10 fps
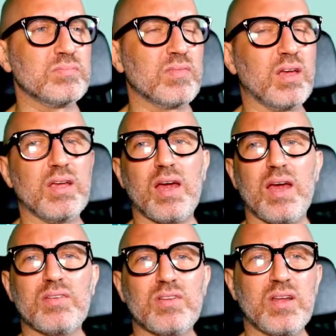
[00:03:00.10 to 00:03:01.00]

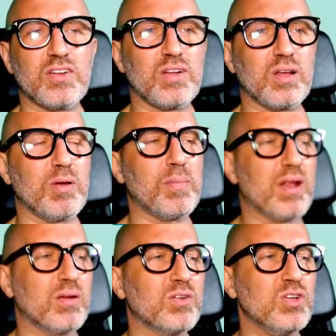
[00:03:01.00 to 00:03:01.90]
Yes, that's a little bit
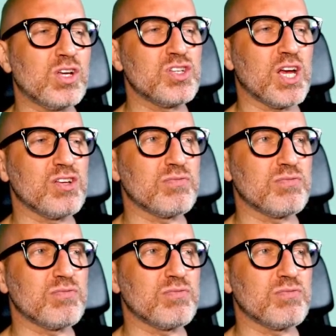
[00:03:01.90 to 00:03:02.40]
better. You can change